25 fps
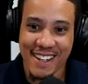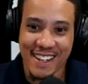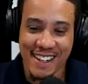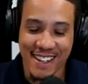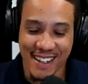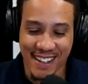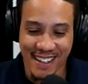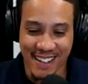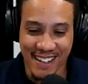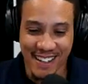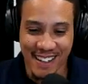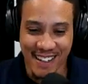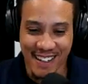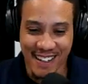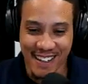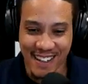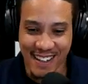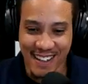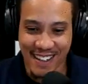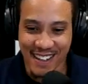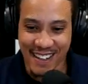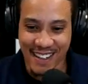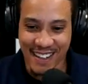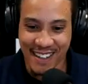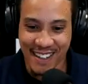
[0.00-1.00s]

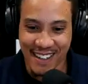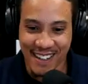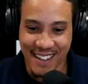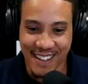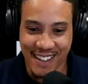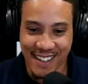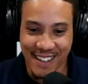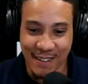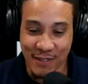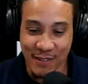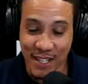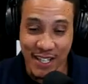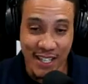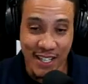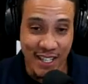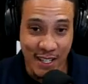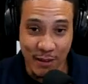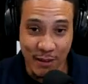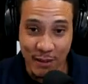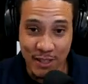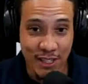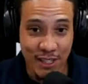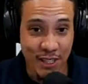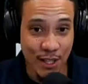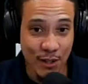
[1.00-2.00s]
Uh, I mean, it
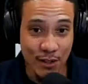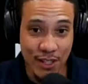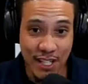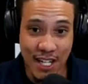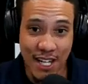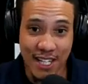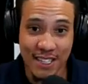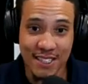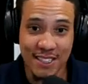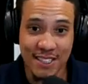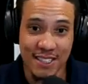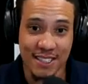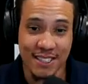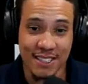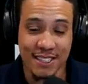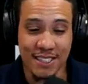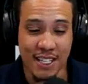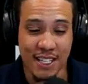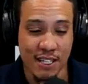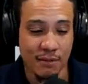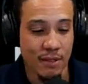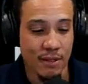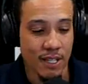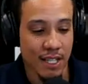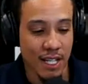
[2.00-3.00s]
was a no nonsense
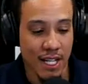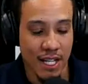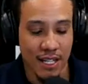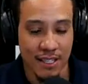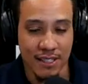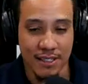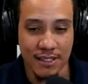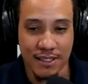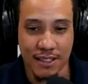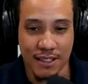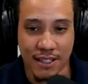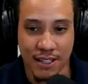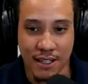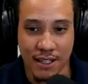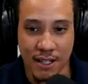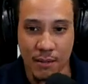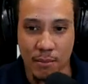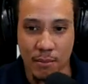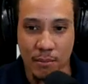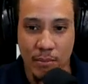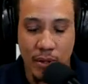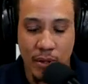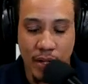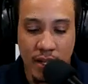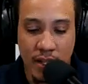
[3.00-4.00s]
type class,
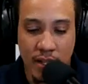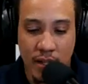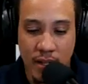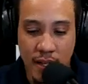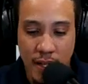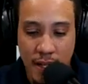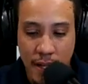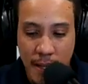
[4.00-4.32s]
um, but